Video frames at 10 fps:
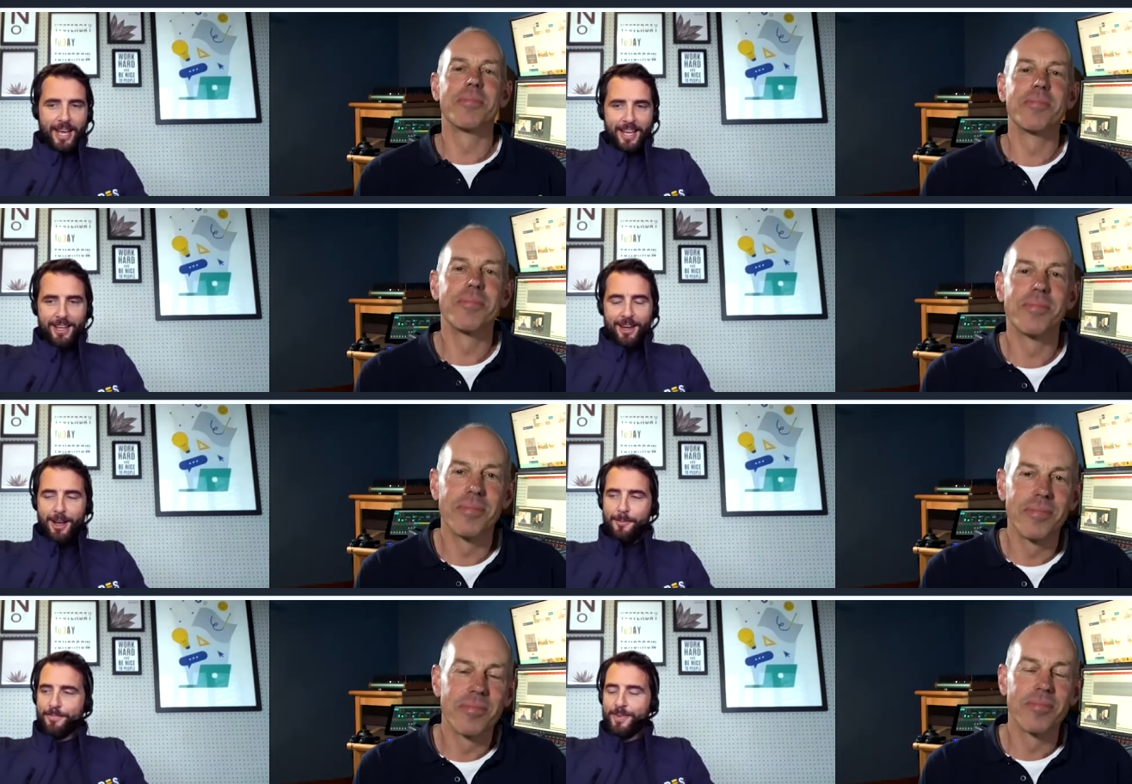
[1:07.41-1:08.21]

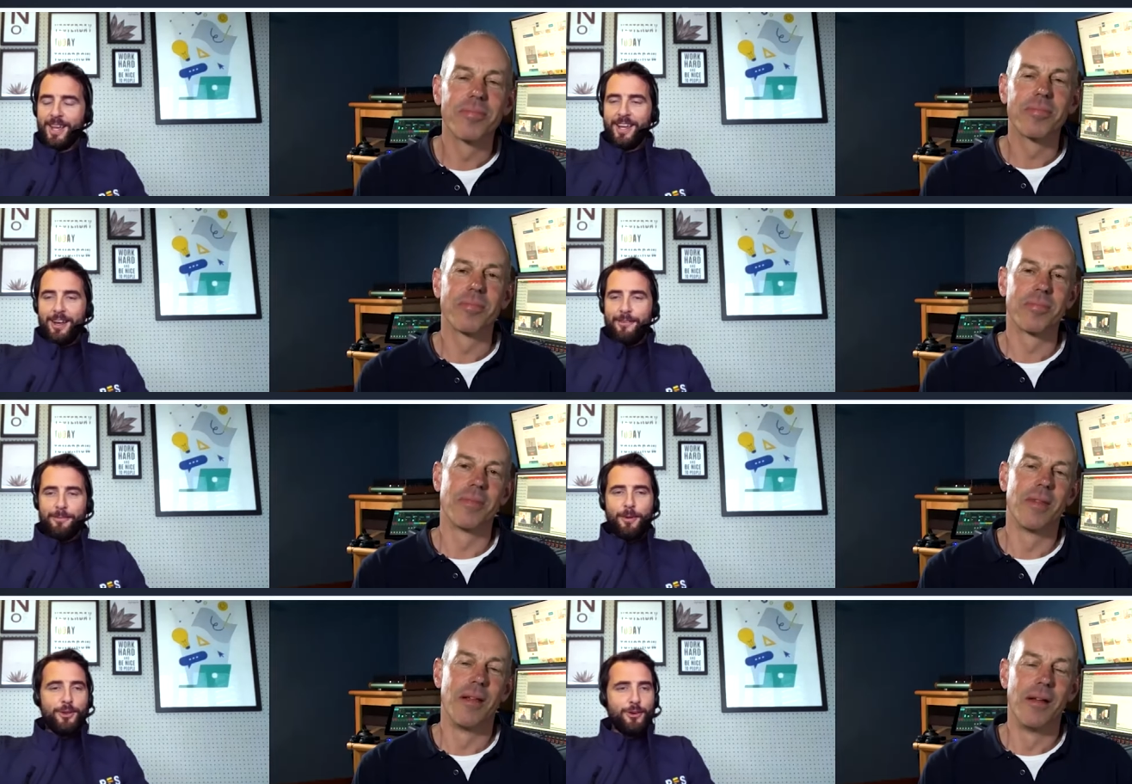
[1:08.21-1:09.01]
Speaker 1: I
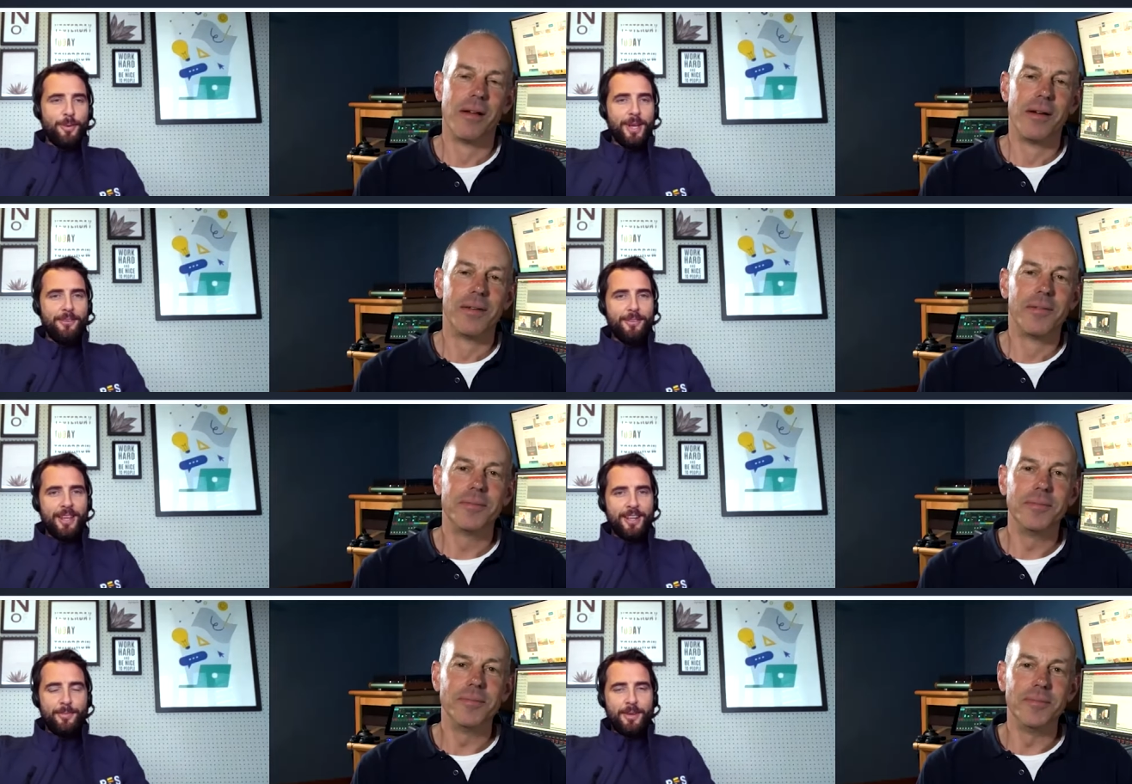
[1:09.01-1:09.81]
think my job here
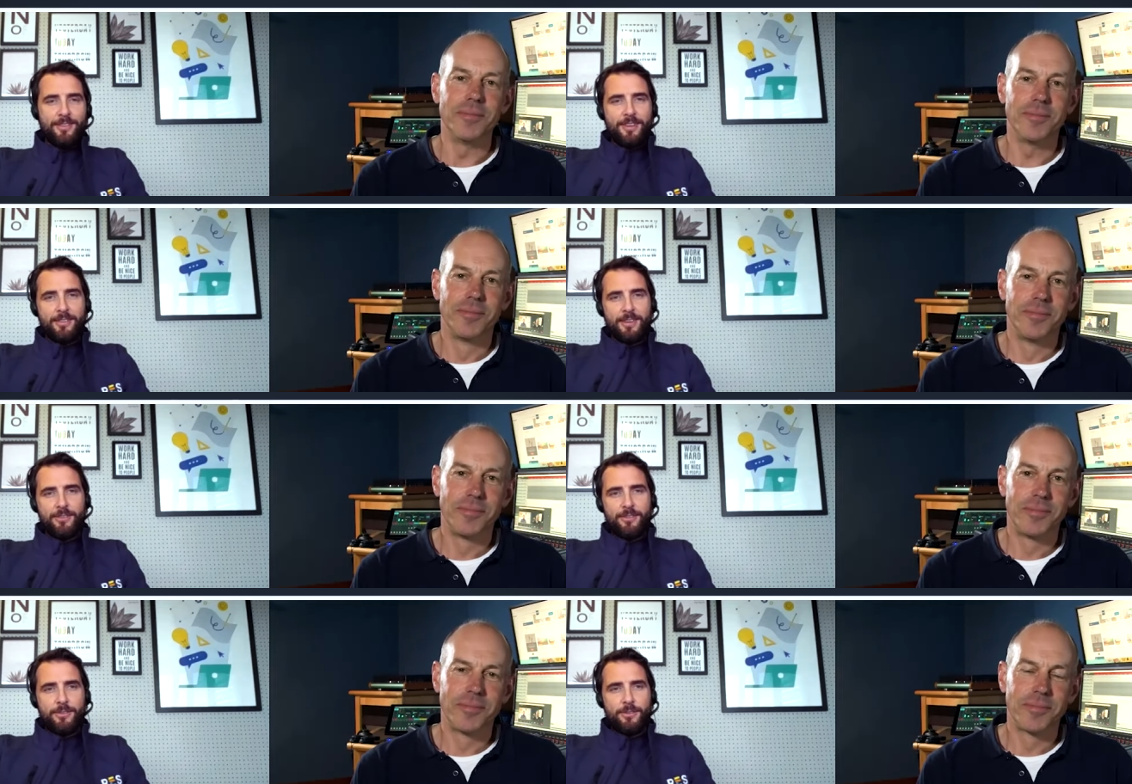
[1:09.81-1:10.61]
in the business
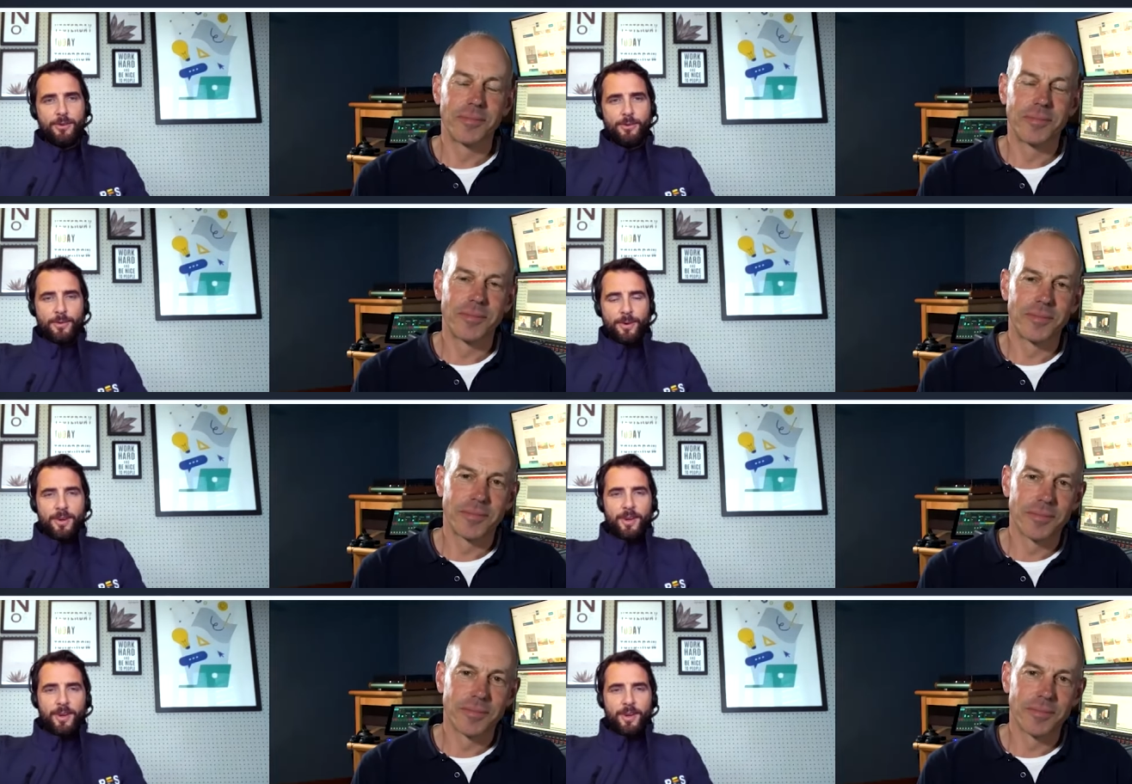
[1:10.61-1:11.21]
is to